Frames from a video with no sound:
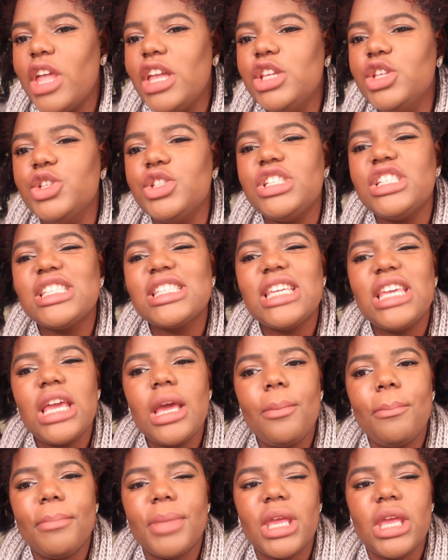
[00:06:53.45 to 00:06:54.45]
You just
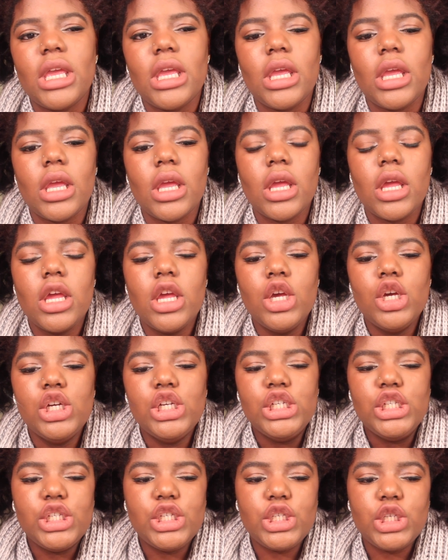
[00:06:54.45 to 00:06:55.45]
can't be
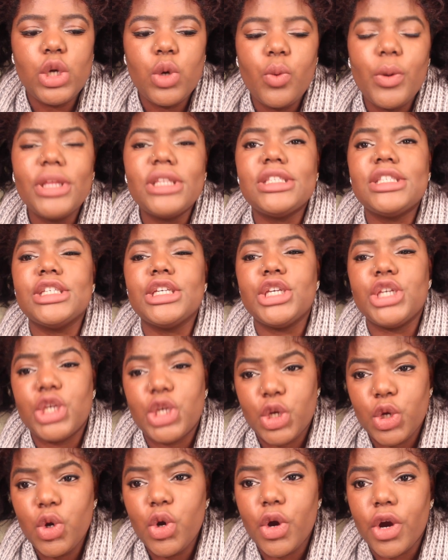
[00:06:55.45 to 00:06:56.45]
so
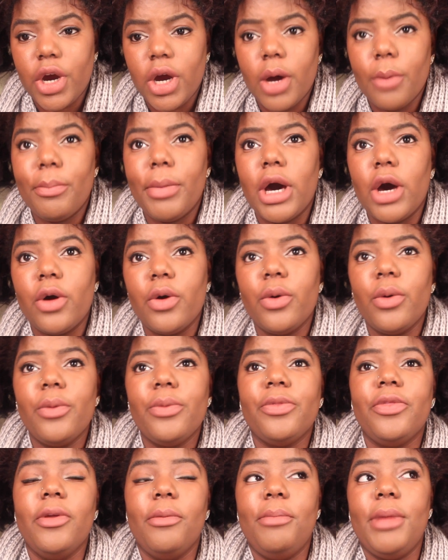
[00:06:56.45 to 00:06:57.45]
insecure
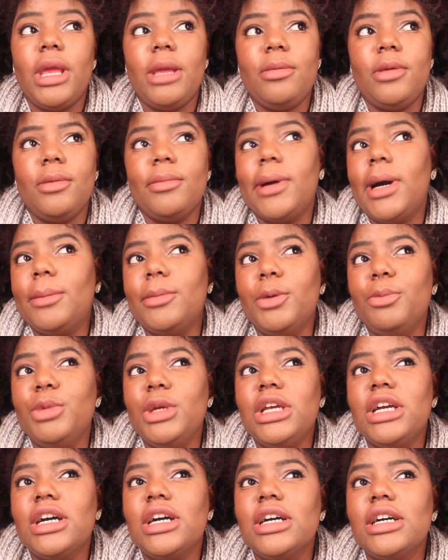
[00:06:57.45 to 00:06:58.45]
about the baby mama,
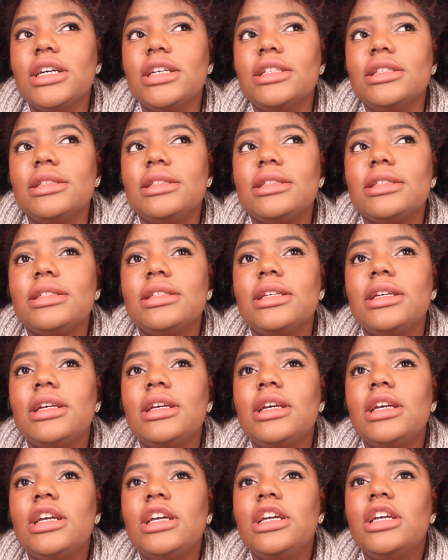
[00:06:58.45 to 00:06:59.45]
because
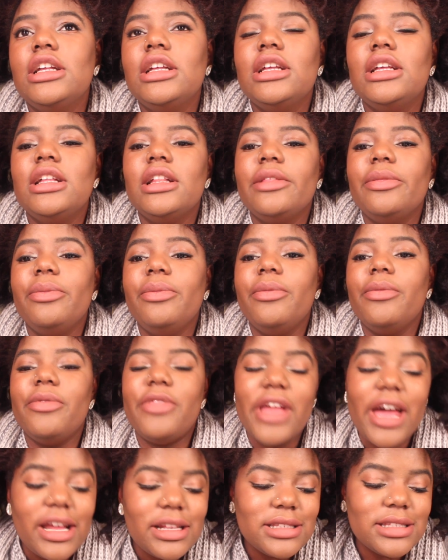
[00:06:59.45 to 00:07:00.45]

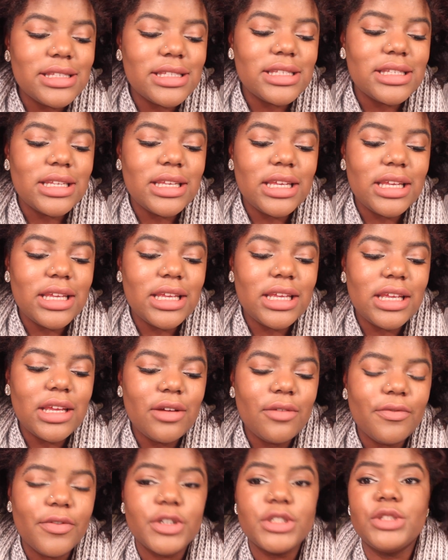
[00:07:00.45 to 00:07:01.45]
that's,
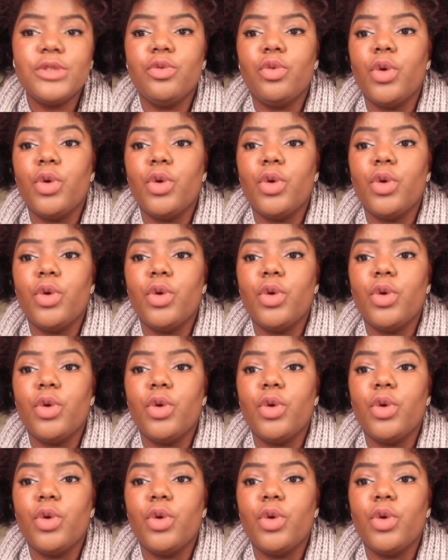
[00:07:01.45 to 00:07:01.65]
first of